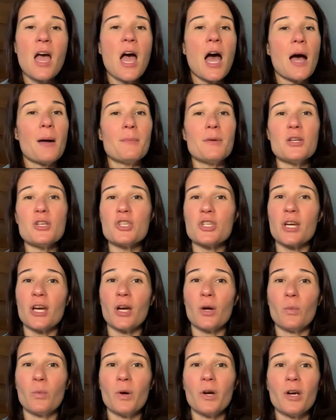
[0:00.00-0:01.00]
I'm going to
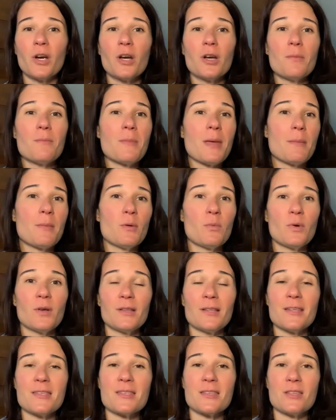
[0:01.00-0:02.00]
share a word. Maybe we'll
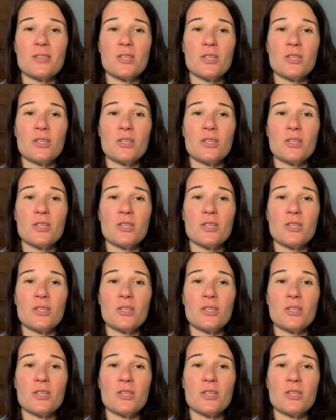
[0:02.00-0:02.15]
listen